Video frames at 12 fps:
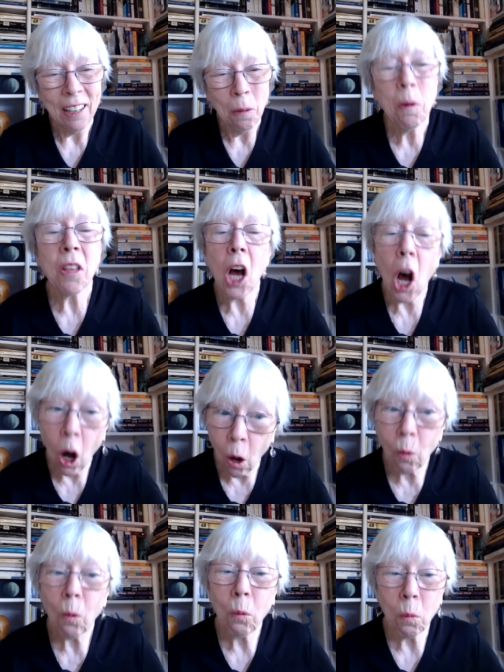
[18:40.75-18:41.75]
with a
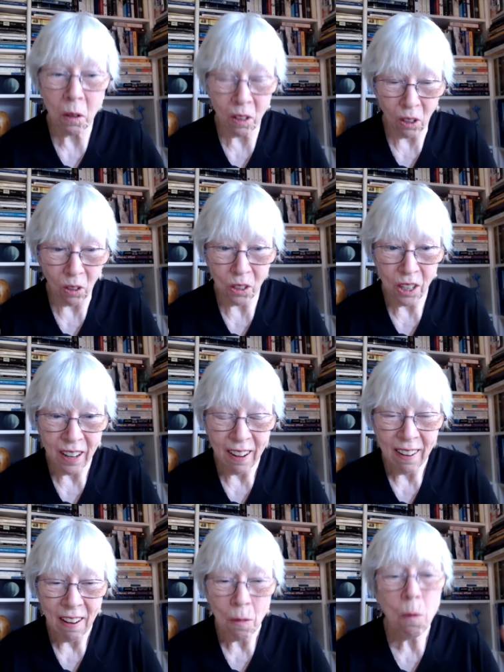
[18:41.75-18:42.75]
whole world
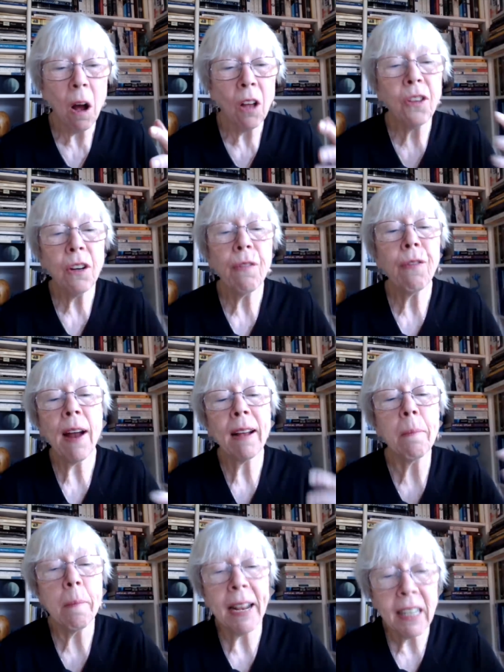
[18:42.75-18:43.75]
rather than a
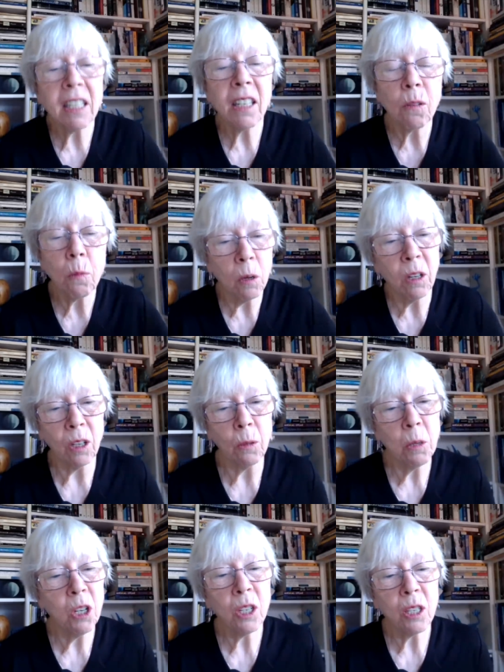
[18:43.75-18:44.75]
fragmented world,
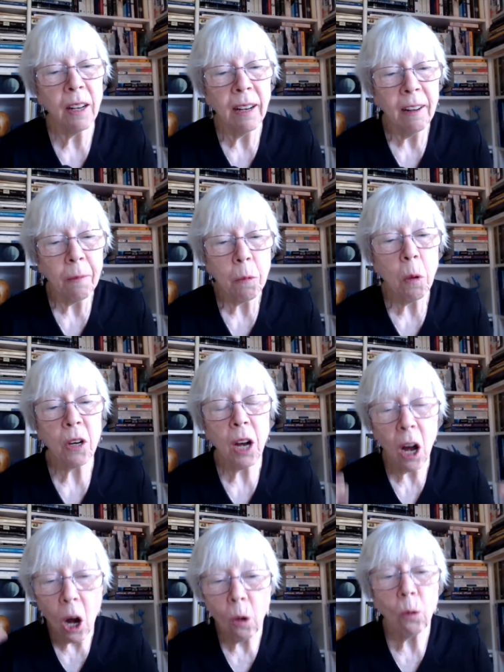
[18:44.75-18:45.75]
which is what
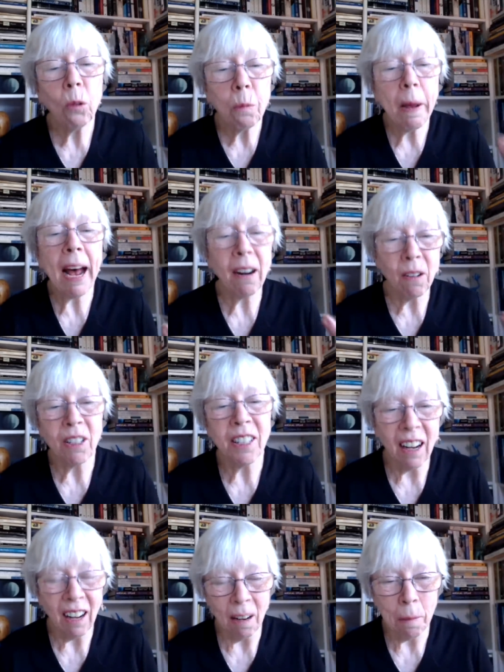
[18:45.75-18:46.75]
our old
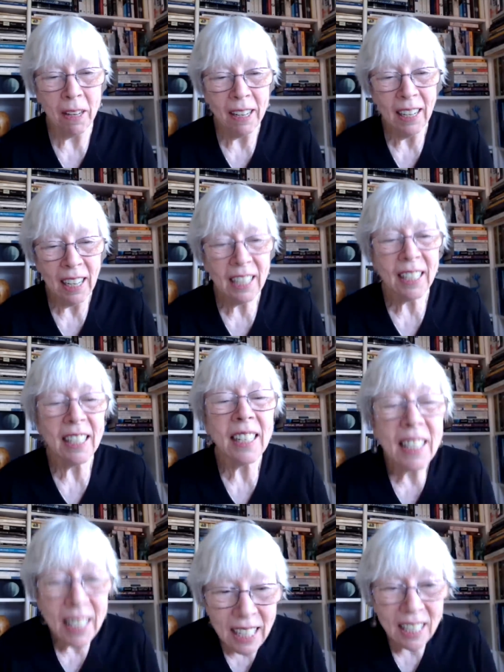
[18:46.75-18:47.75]
paradigm has
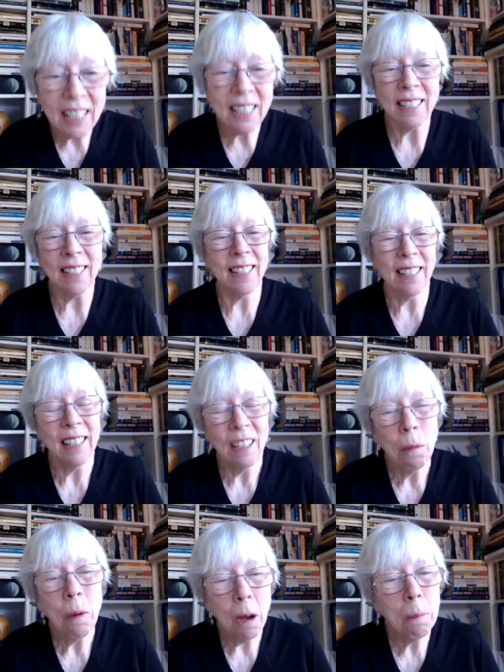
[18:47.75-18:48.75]
insisted
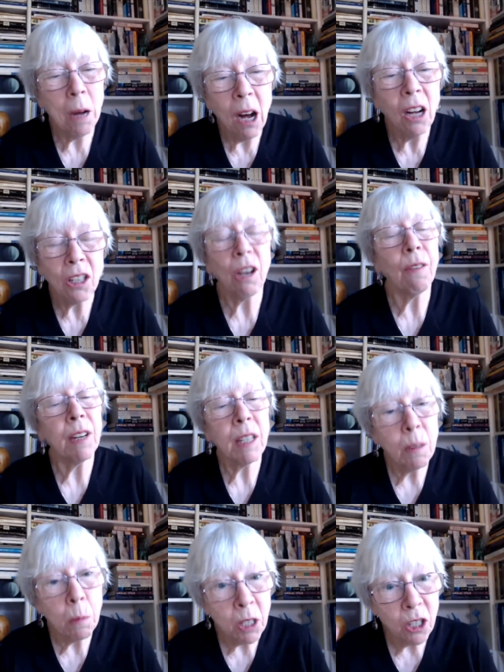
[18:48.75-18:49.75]
we are part of and
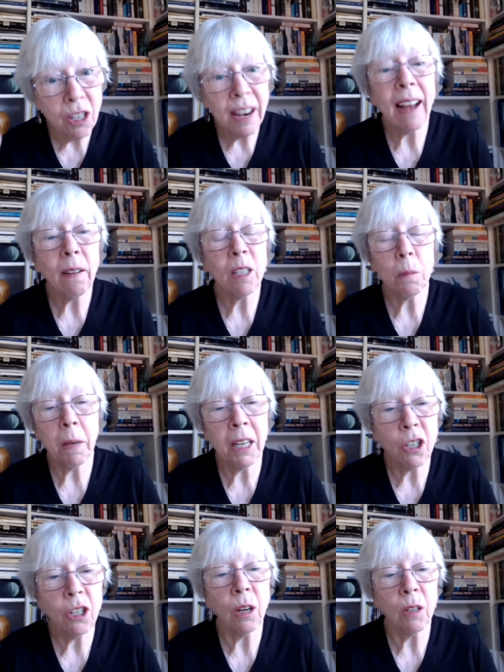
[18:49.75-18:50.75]
is which now is being
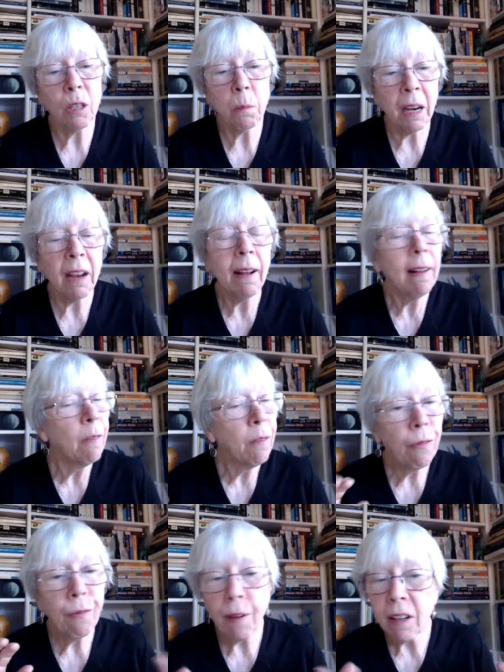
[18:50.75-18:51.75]
shown to be
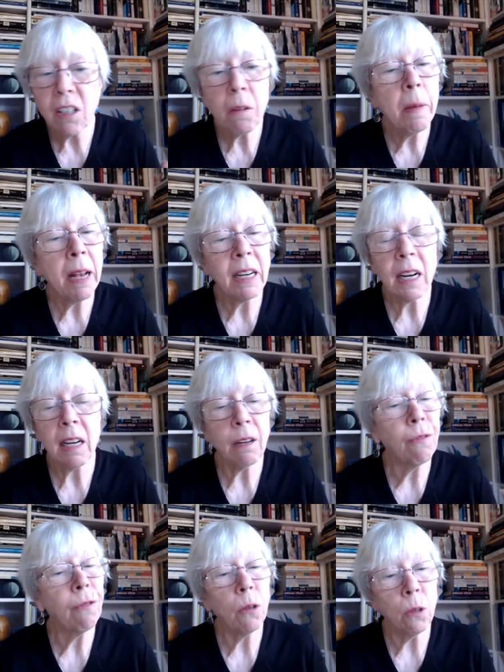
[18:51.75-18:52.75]
fundamentally
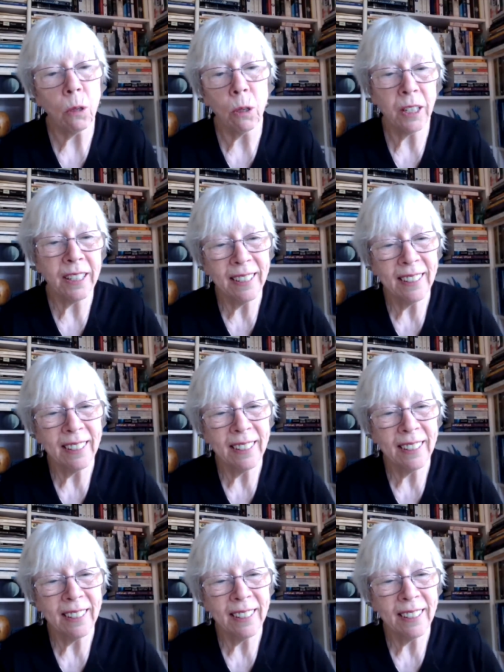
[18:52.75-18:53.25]
flawed